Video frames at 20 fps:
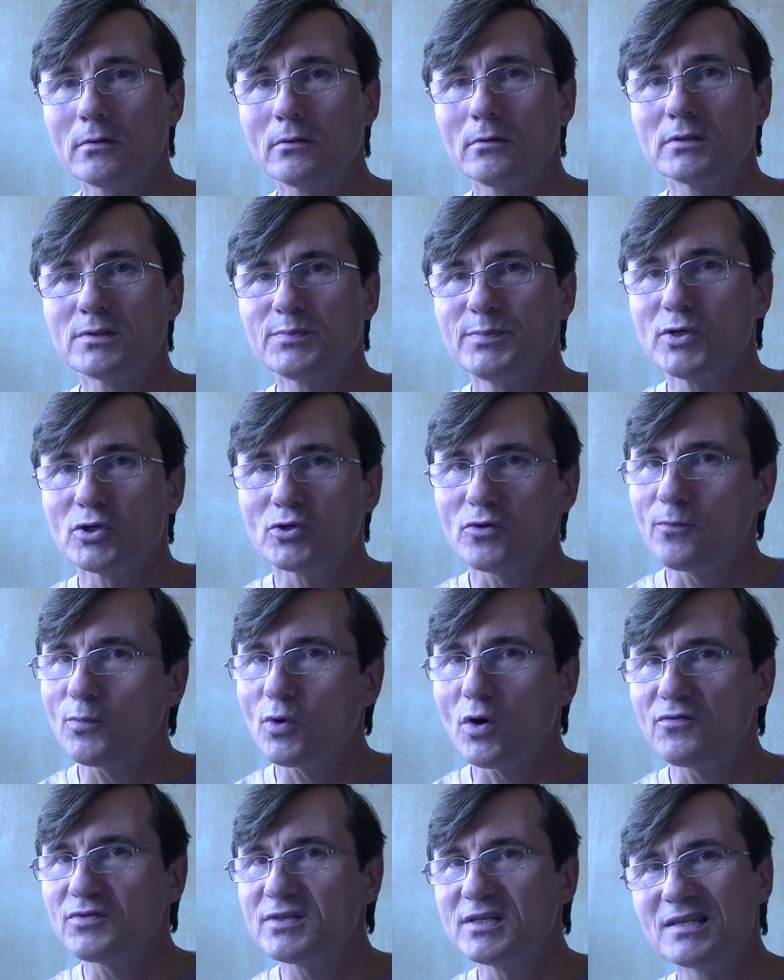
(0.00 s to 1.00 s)
spirit of
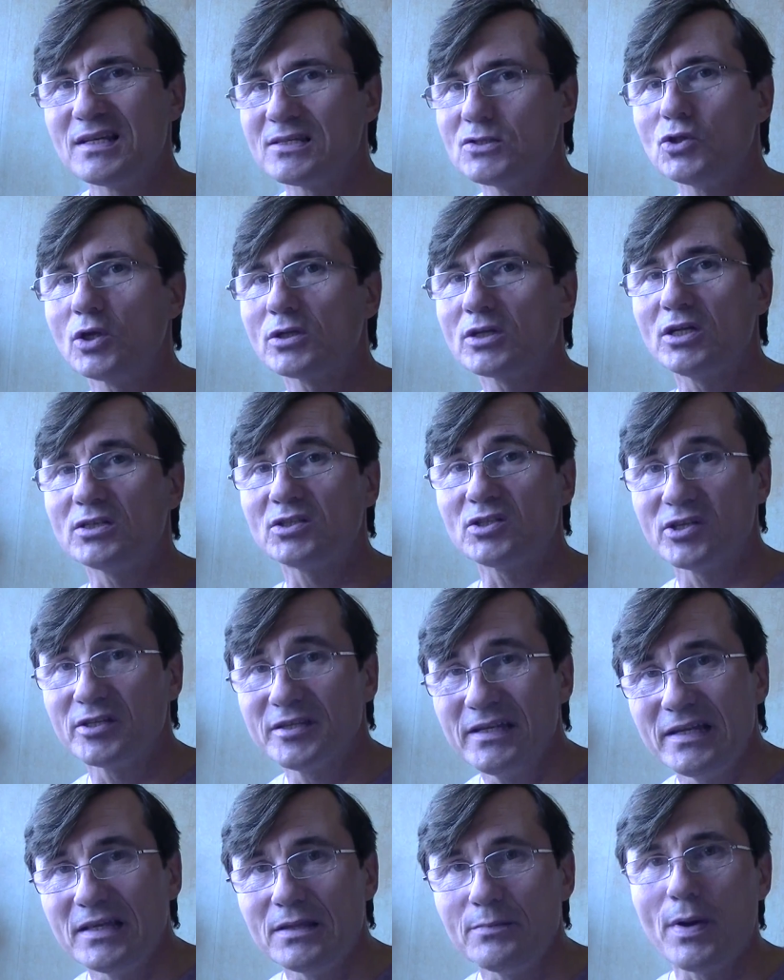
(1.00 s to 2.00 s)
prophecy does not
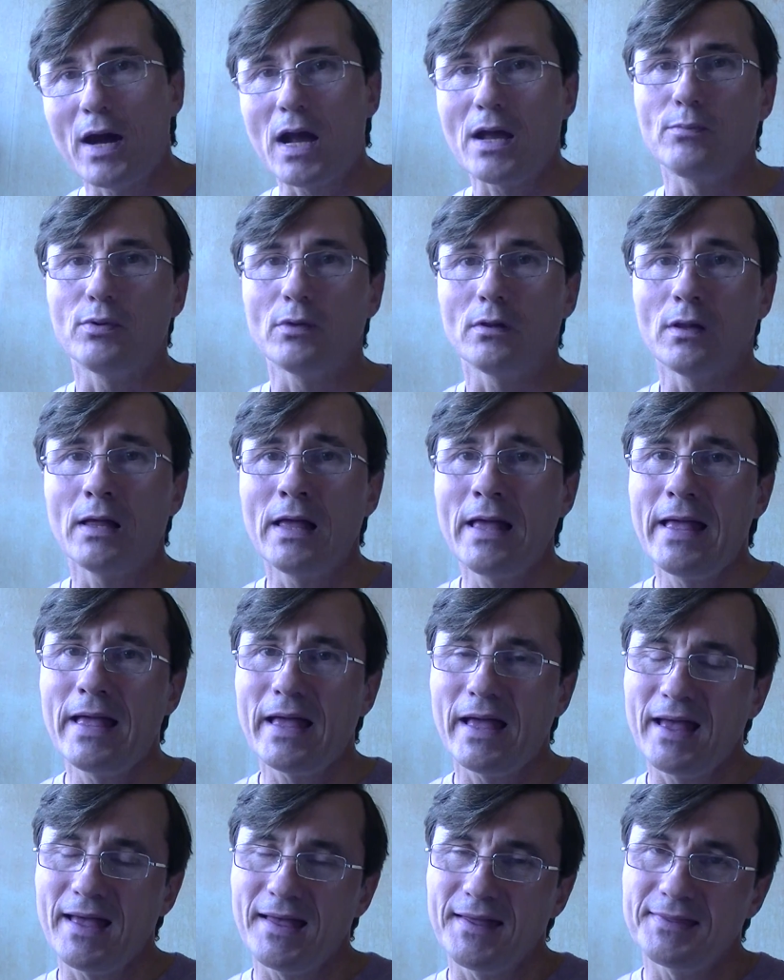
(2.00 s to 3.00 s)
contradict the Bible,
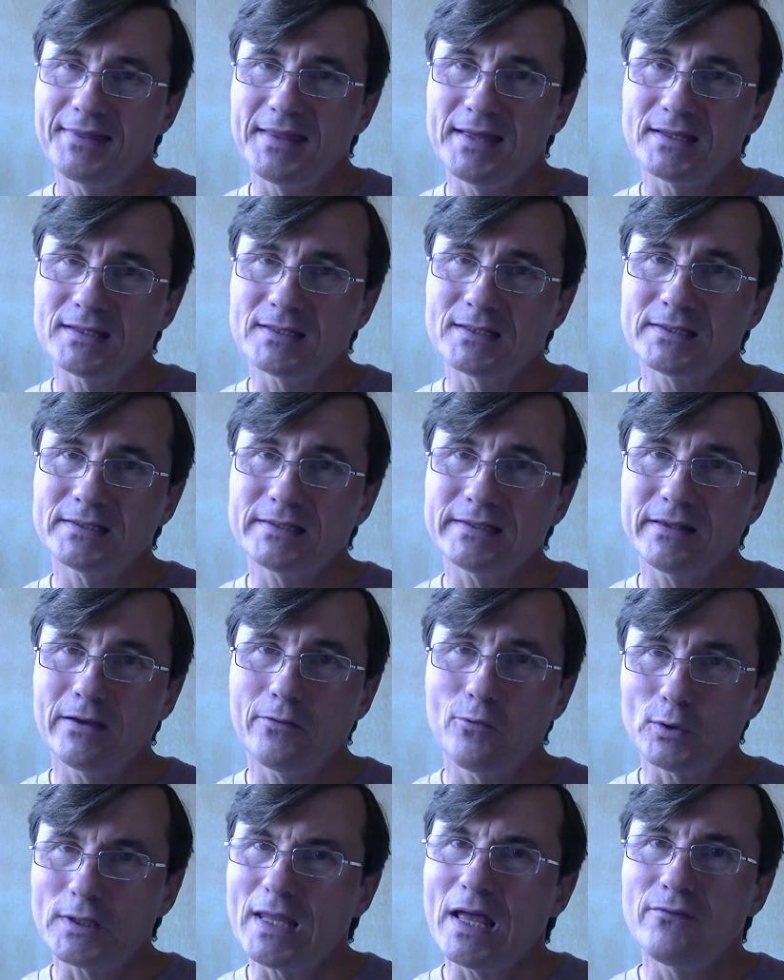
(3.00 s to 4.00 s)
and that
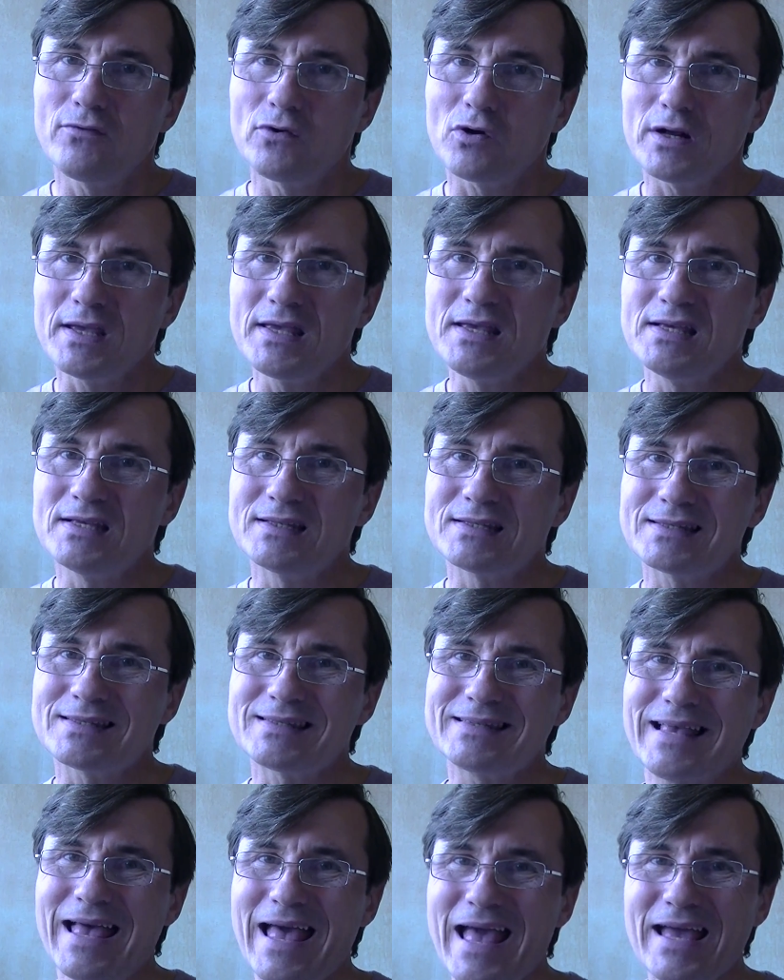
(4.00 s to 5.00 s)
whatever
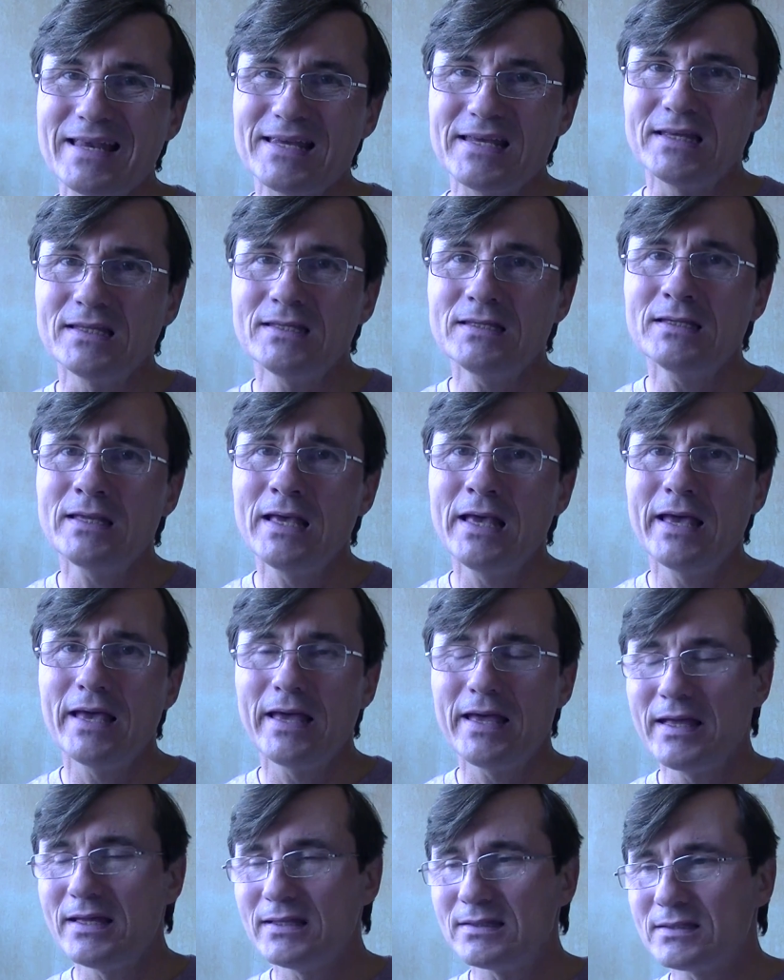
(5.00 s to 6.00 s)
is added,
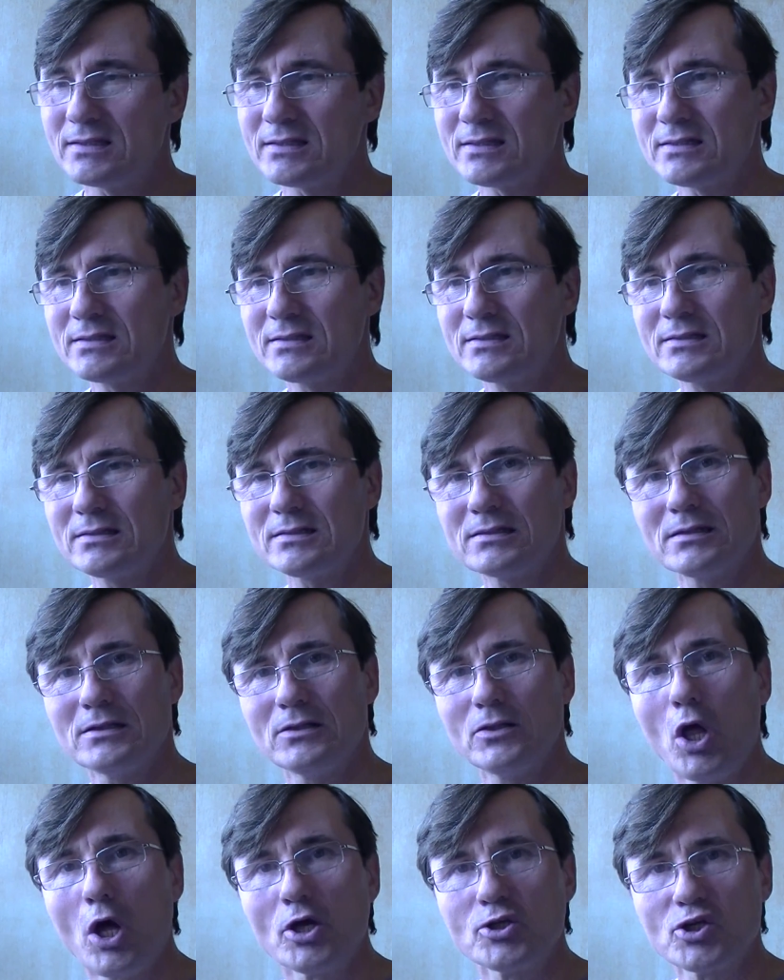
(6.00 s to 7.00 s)
it's
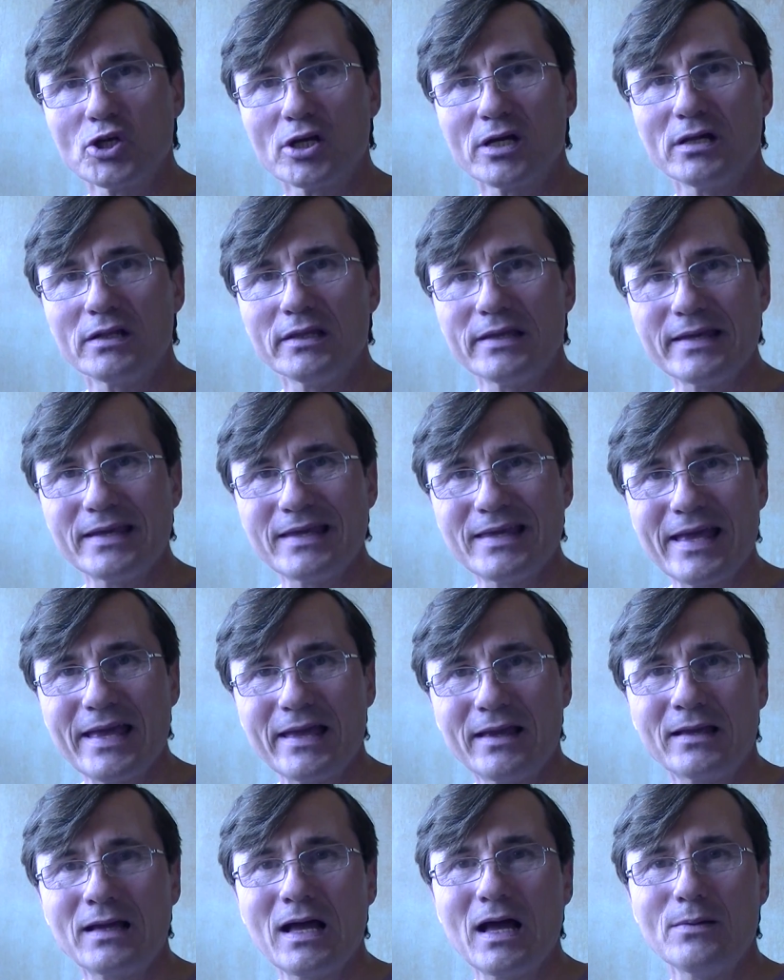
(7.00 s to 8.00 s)
logically
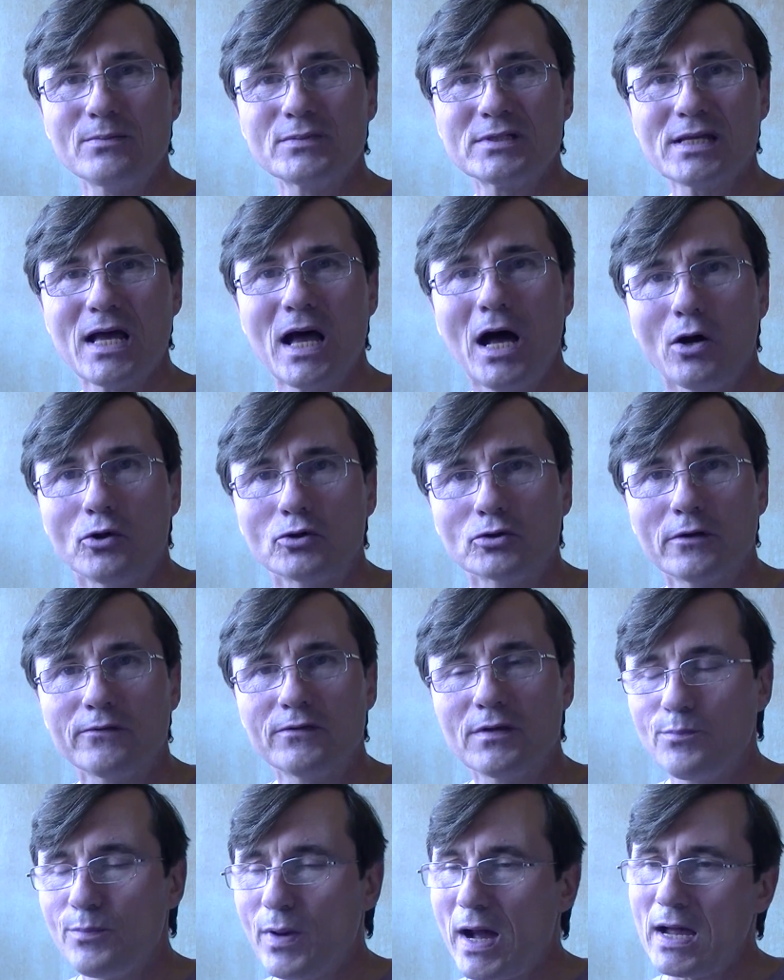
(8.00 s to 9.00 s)
comes out of
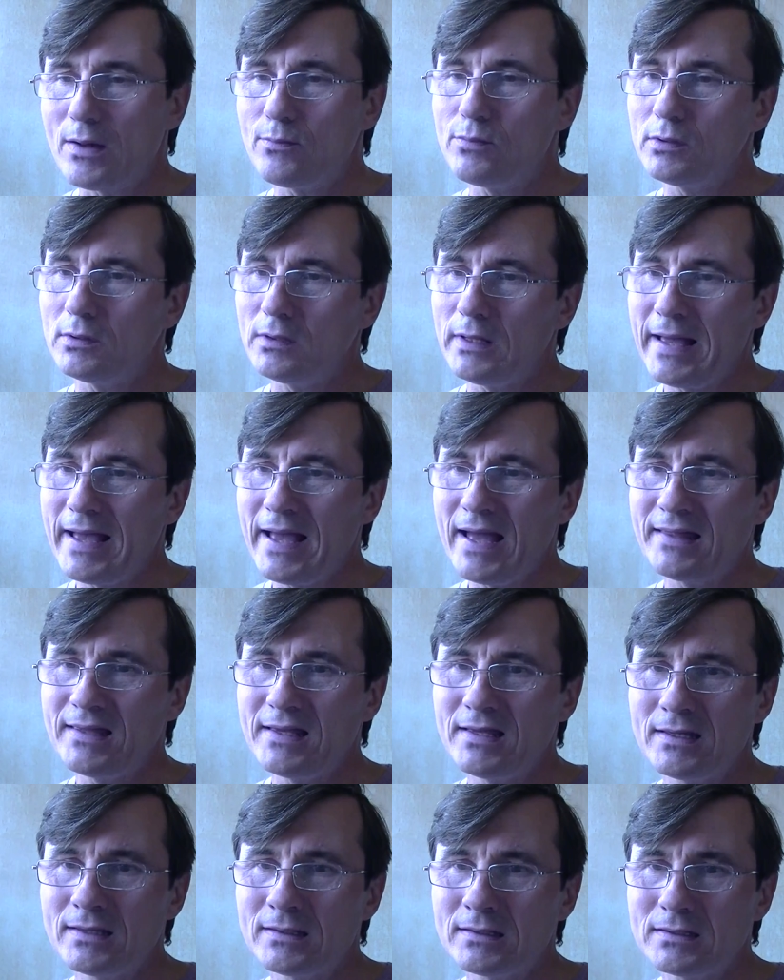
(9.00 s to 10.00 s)
the Bible and
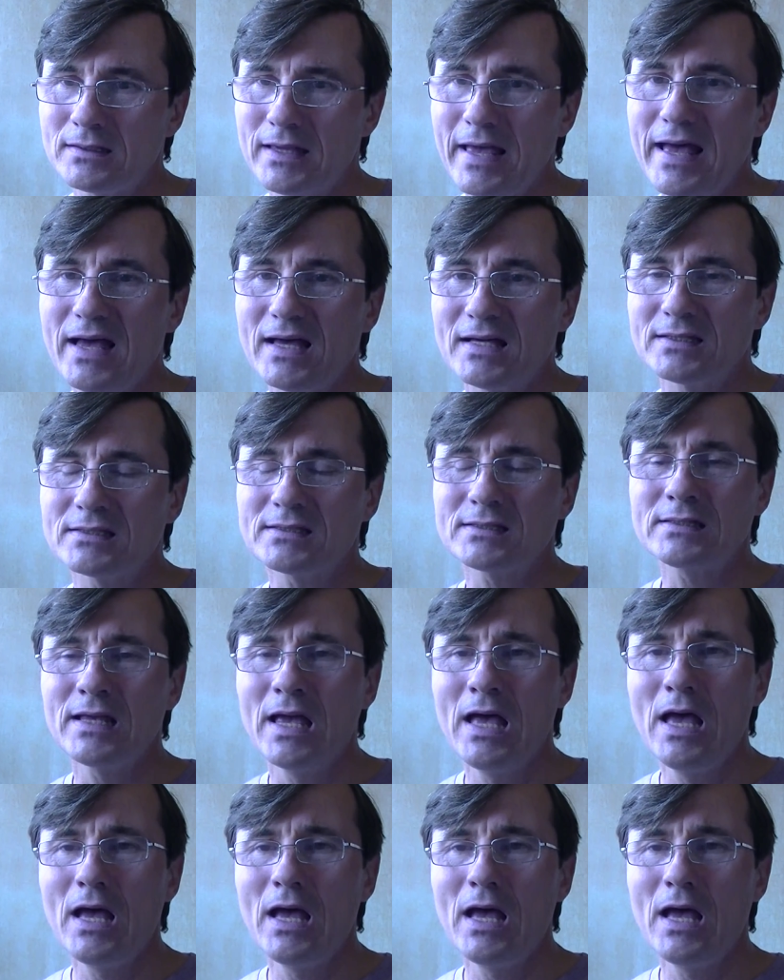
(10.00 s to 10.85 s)
it has